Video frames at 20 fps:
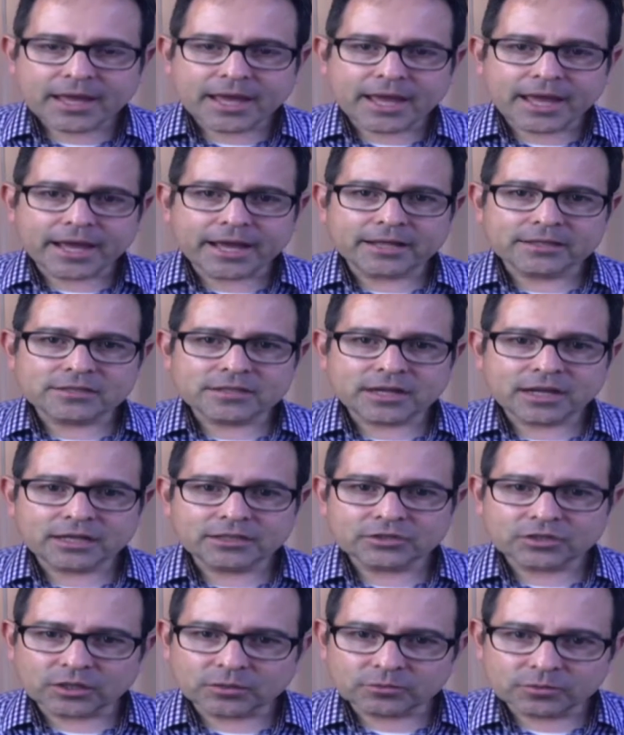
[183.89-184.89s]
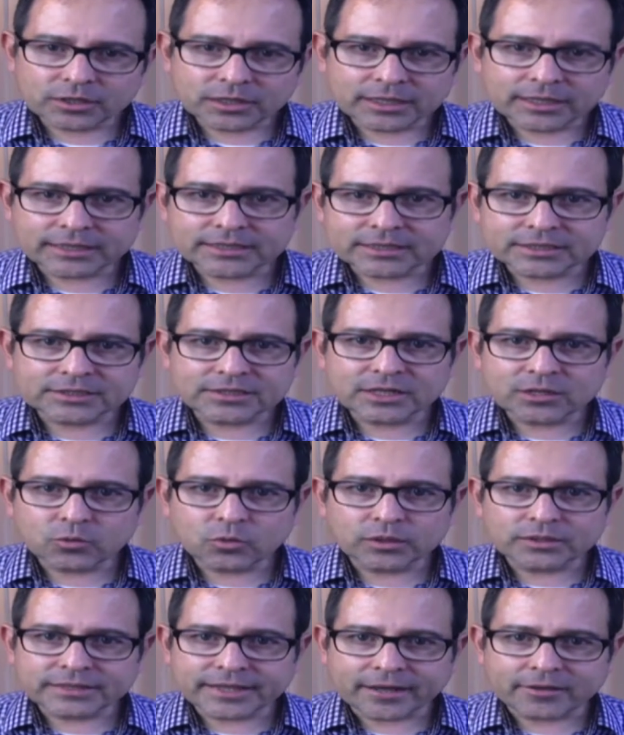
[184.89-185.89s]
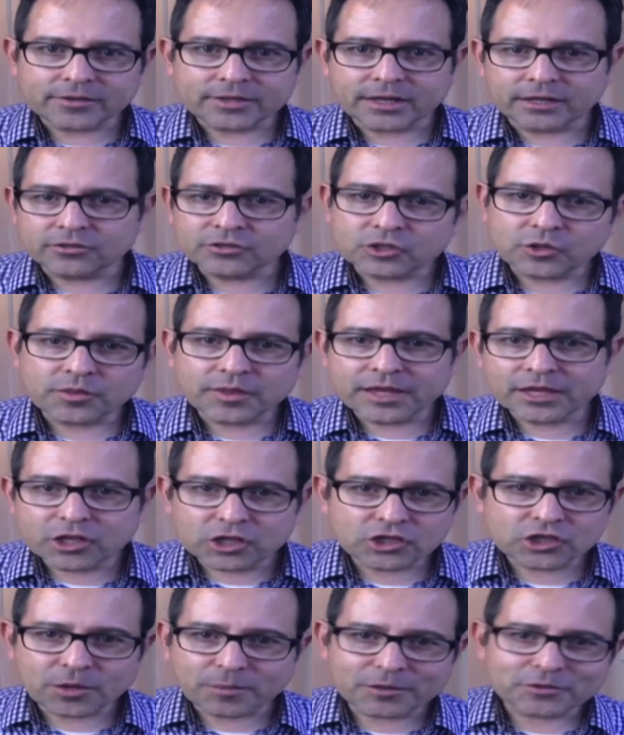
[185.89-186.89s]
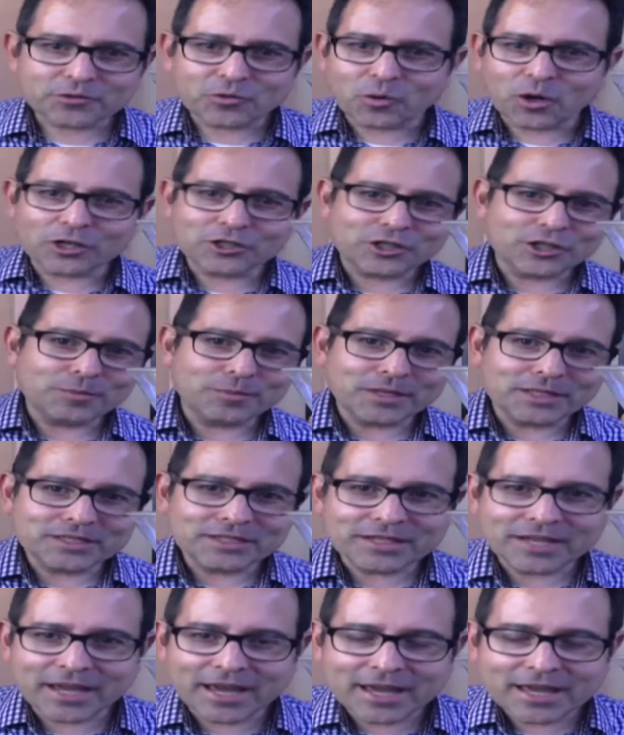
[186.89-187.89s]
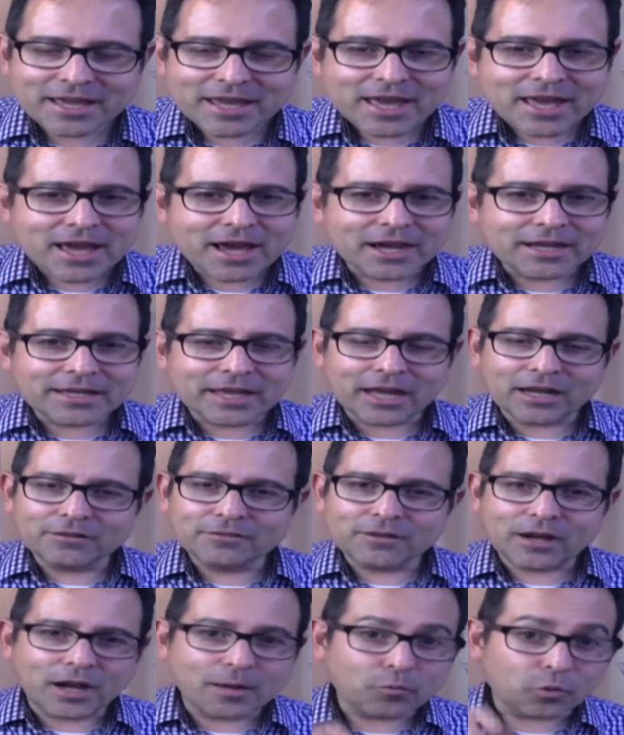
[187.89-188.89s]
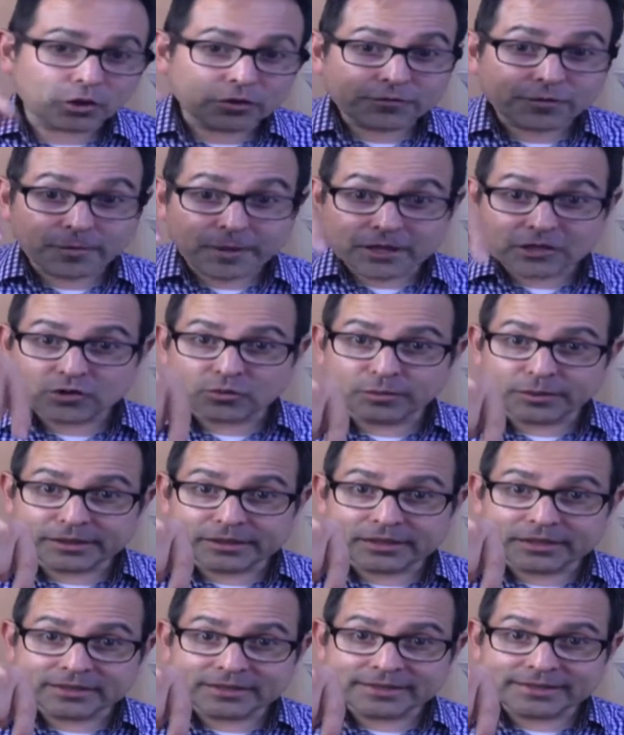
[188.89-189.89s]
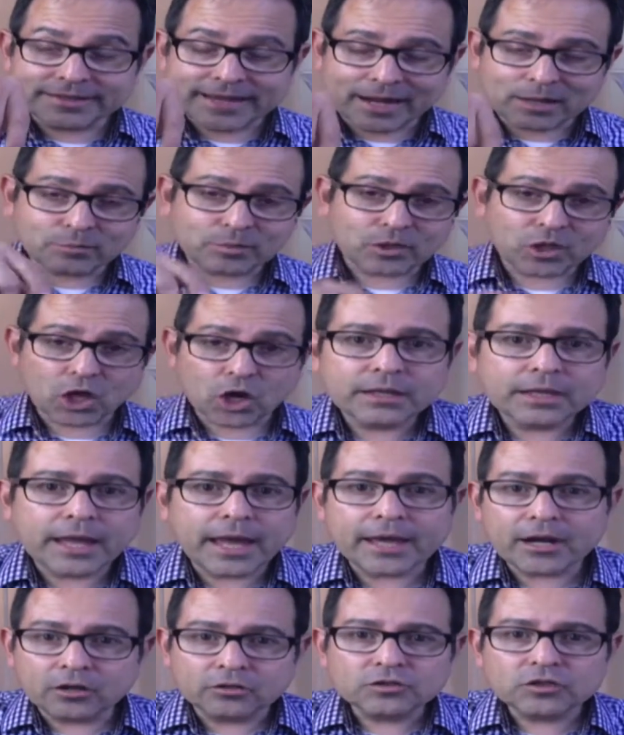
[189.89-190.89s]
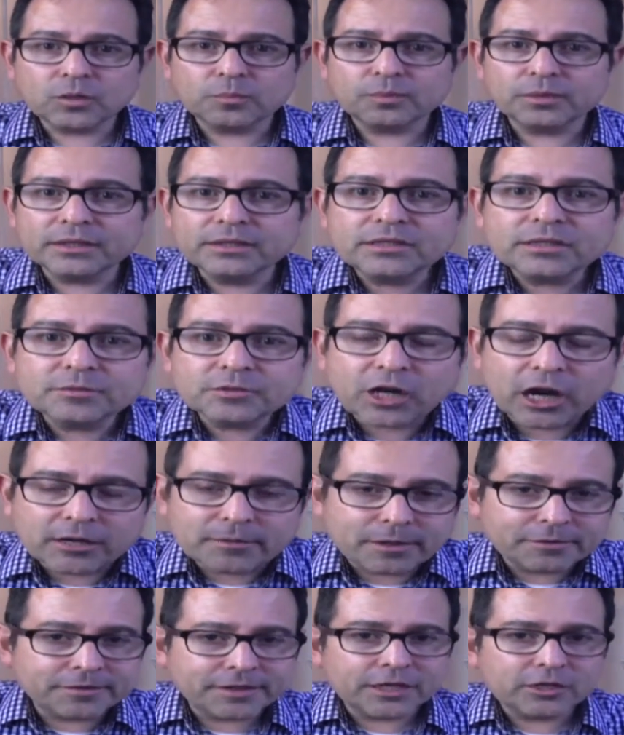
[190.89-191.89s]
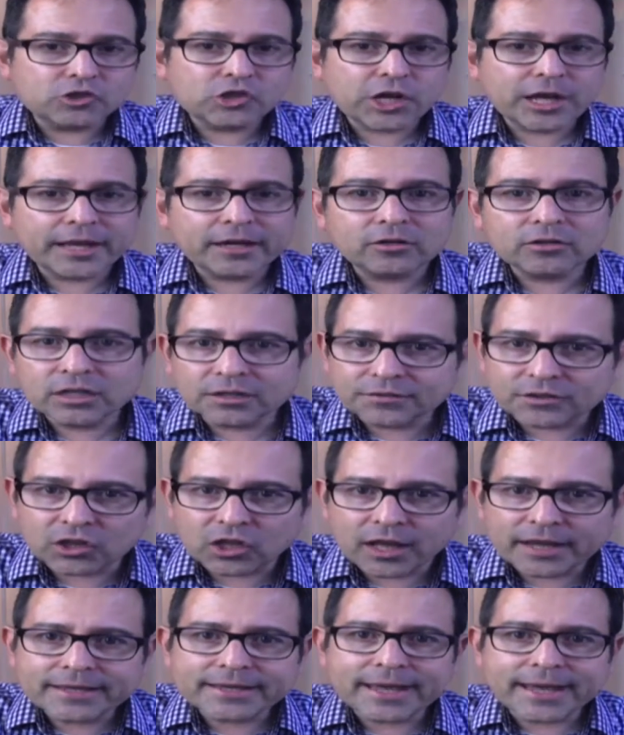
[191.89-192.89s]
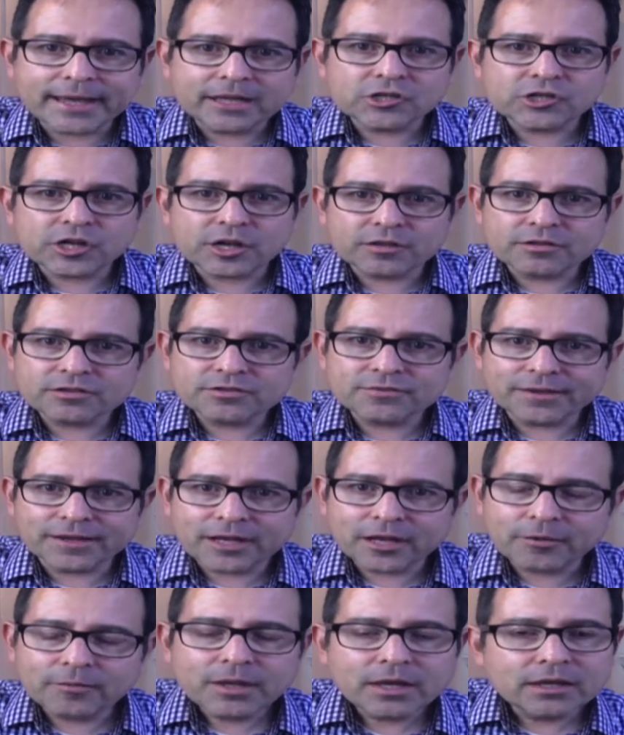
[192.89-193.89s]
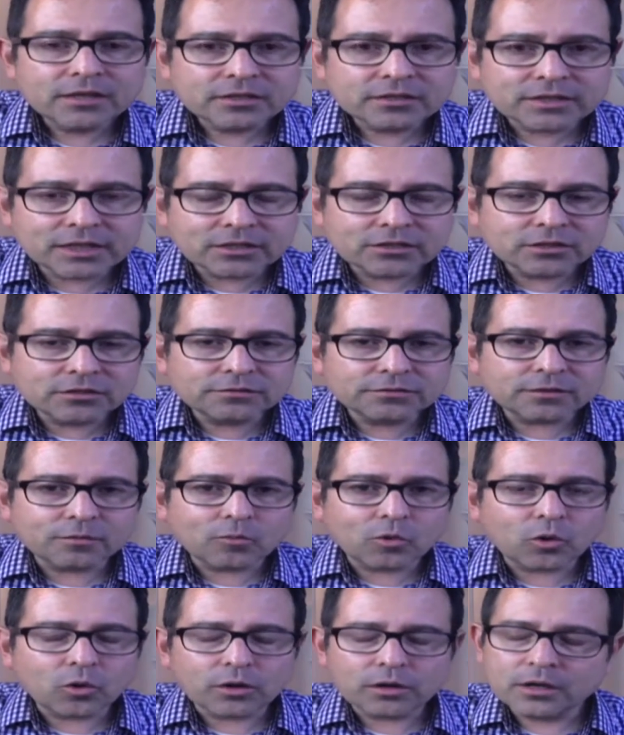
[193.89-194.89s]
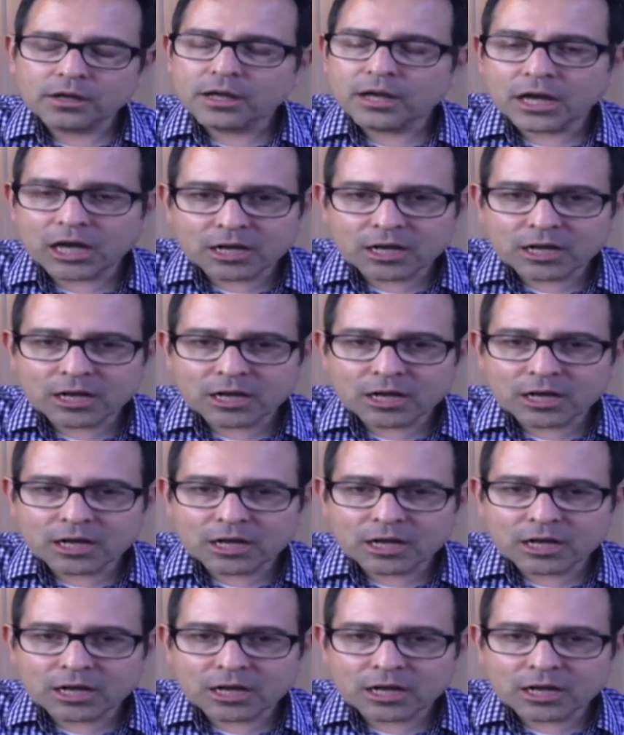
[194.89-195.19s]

And so I really like to see what's out there. So thank you so much for watching me today. Again, more information will be listed down below. And also, please subscribe to my video channel, give a like, and share this video. Stay tuned for more.